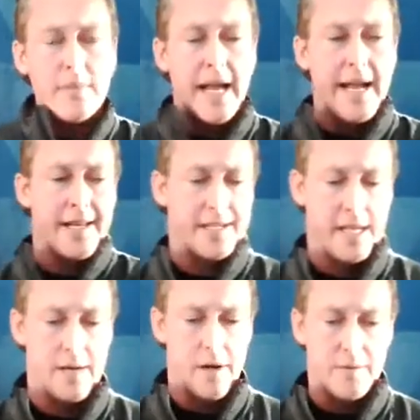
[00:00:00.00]
And
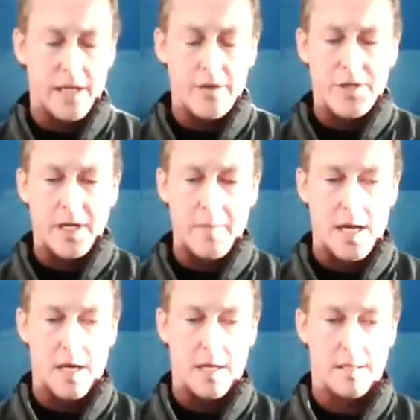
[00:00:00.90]
it was interesting
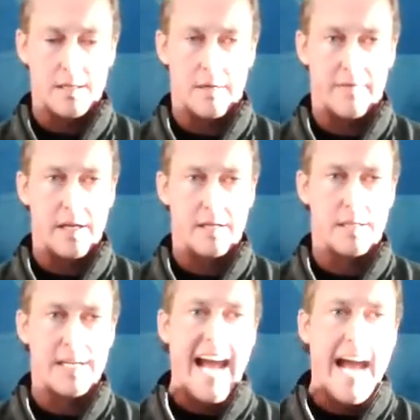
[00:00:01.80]
because of his
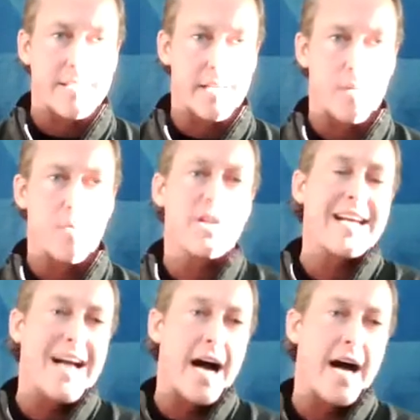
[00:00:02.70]
tenacity, which I
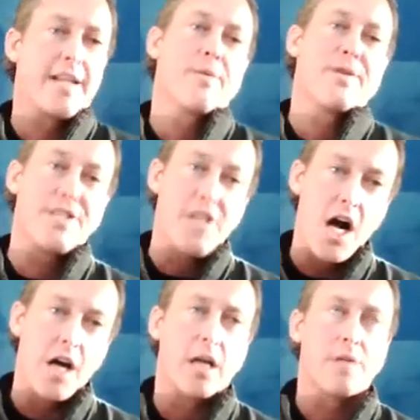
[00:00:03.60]
got. He was
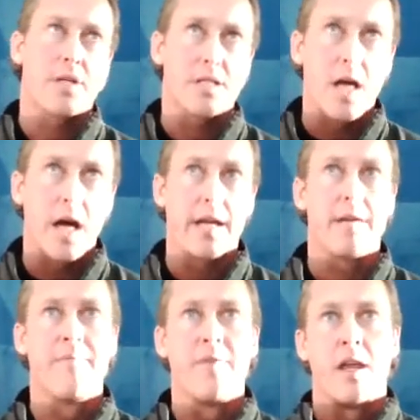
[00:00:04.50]
young and he was
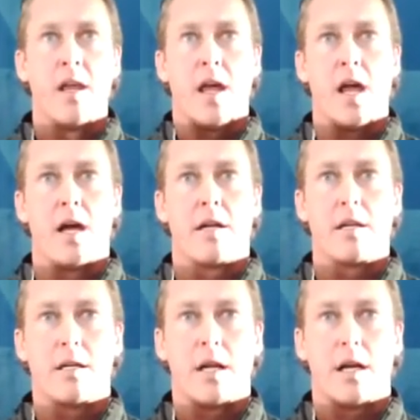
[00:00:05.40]
excited.
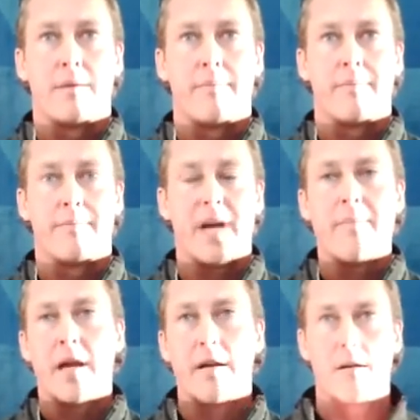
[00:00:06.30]
But I
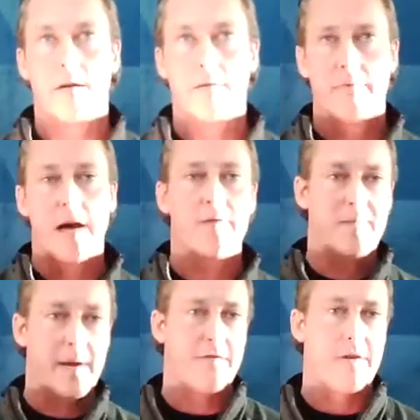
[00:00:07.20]
made it out of
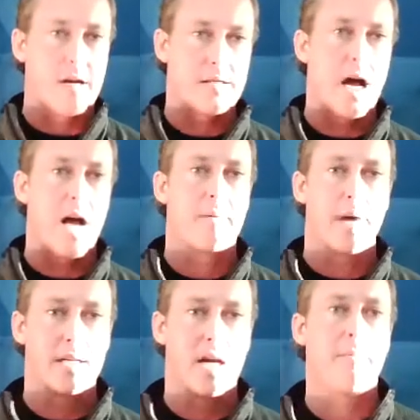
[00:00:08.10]
respect for his time and
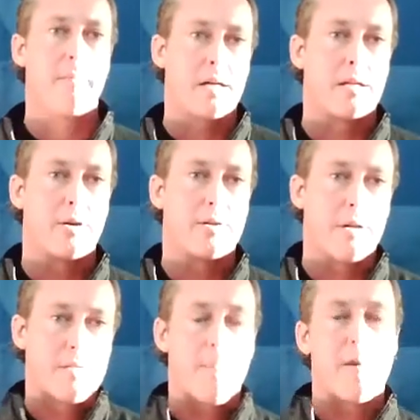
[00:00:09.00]
my time. I made it clear that
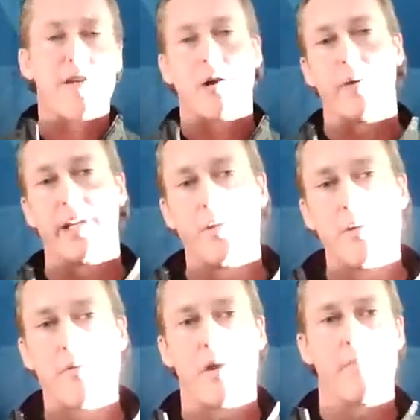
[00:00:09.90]
it's not much I could really do
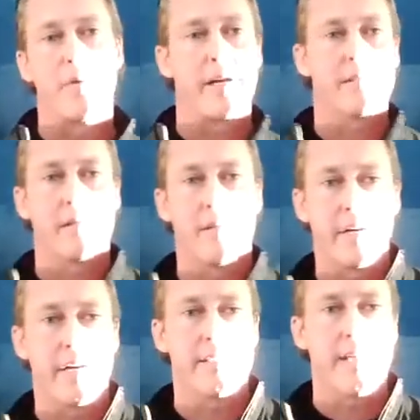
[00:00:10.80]
for him when he's living
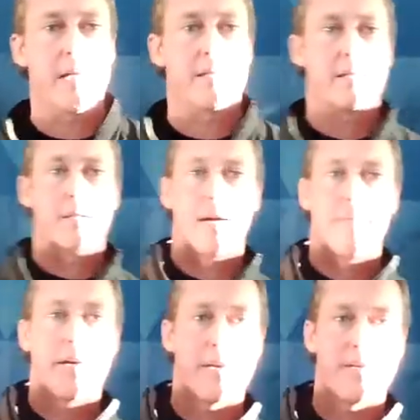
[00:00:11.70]
in East Texas and I'm
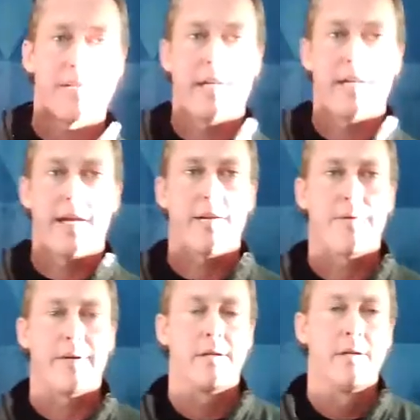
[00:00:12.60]
out here in San
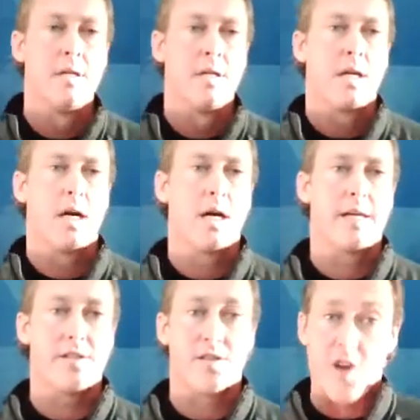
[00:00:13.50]
Diego, and
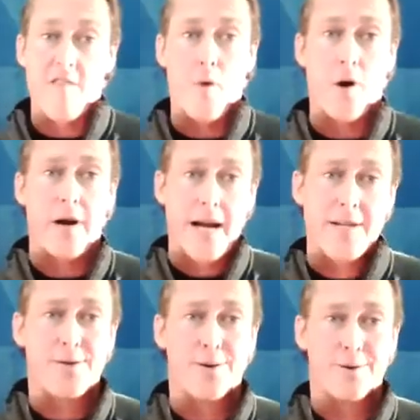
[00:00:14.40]
he's a sophomore in high school.